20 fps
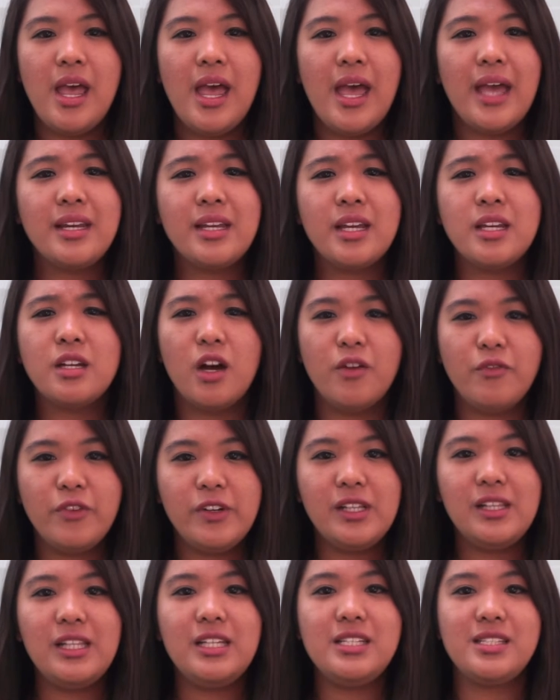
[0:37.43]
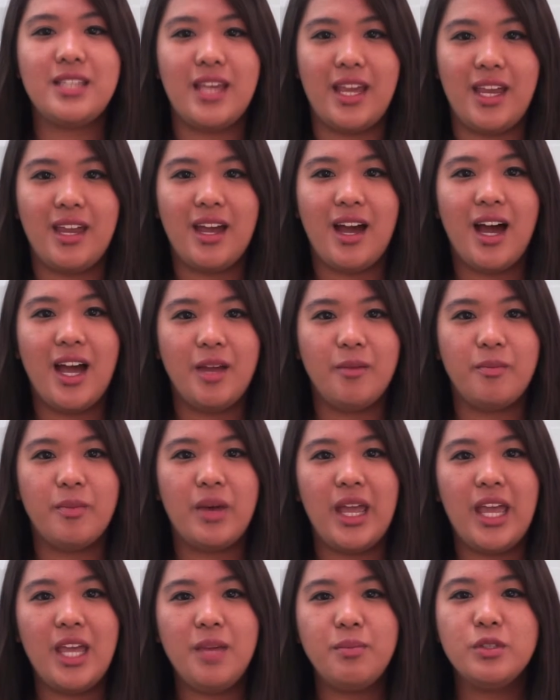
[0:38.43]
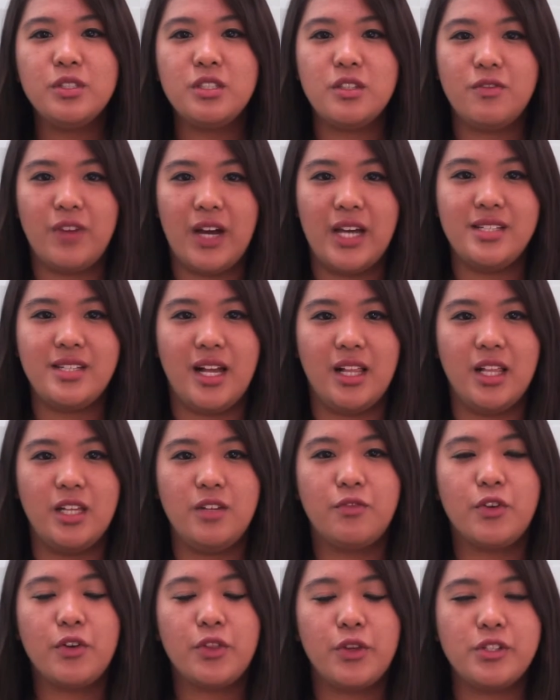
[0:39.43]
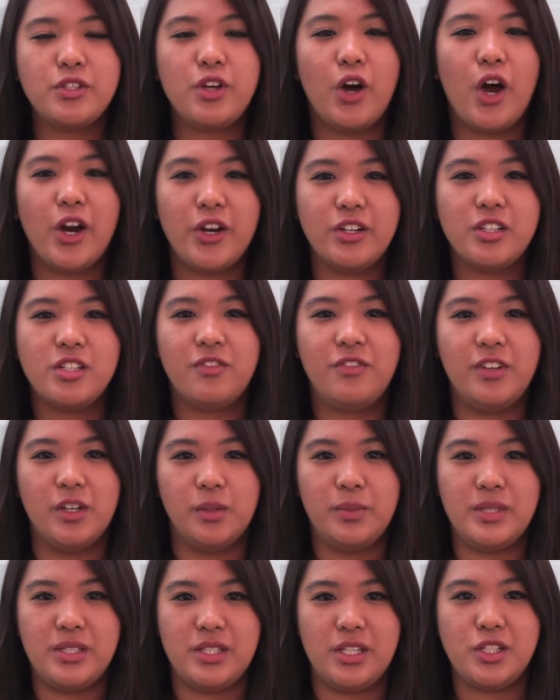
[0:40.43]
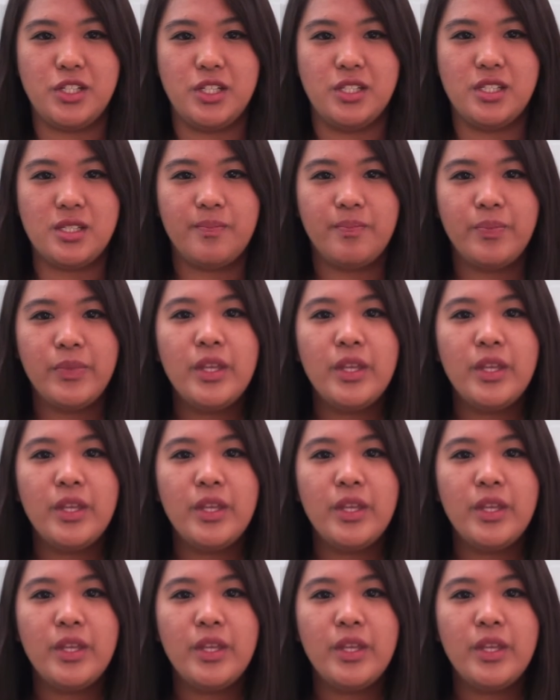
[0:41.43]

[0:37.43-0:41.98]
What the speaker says: and can confidently say I am able to find talent for those harder to fill positions.